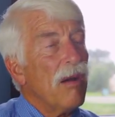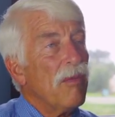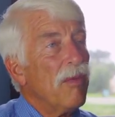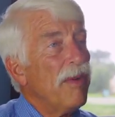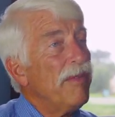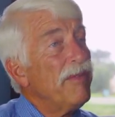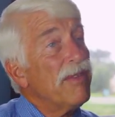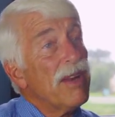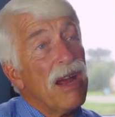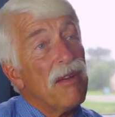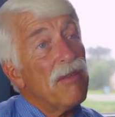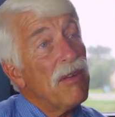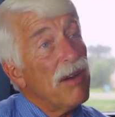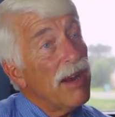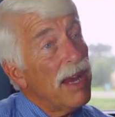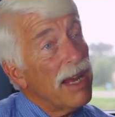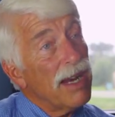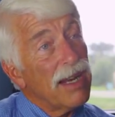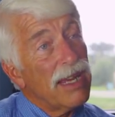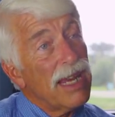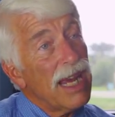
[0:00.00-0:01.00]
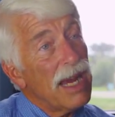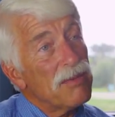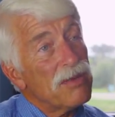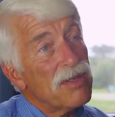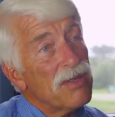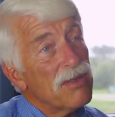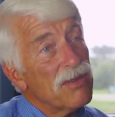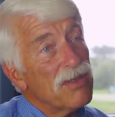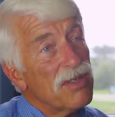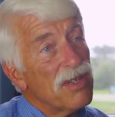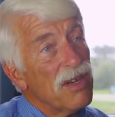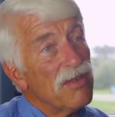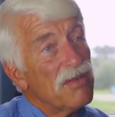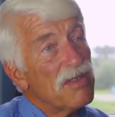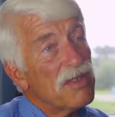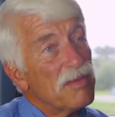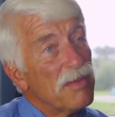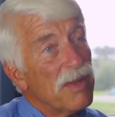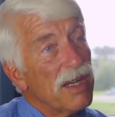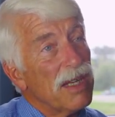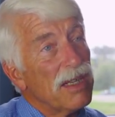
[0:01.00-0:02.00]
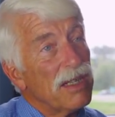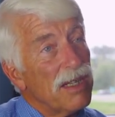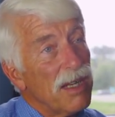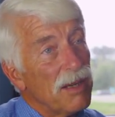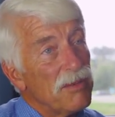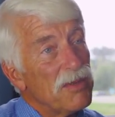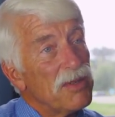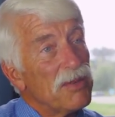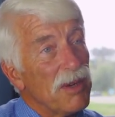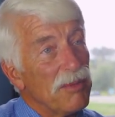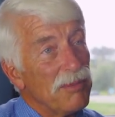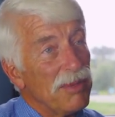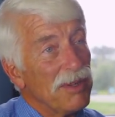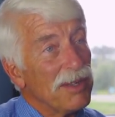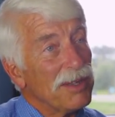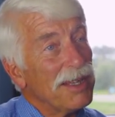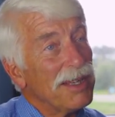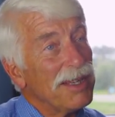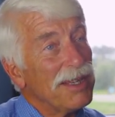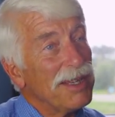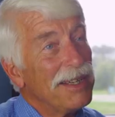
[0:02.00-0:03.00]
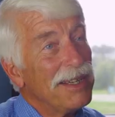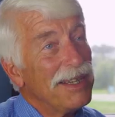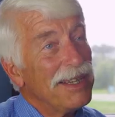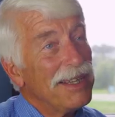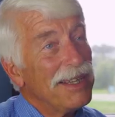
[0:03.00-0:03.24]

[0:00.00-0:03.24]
We've never had a Capstone serviceman come to our building.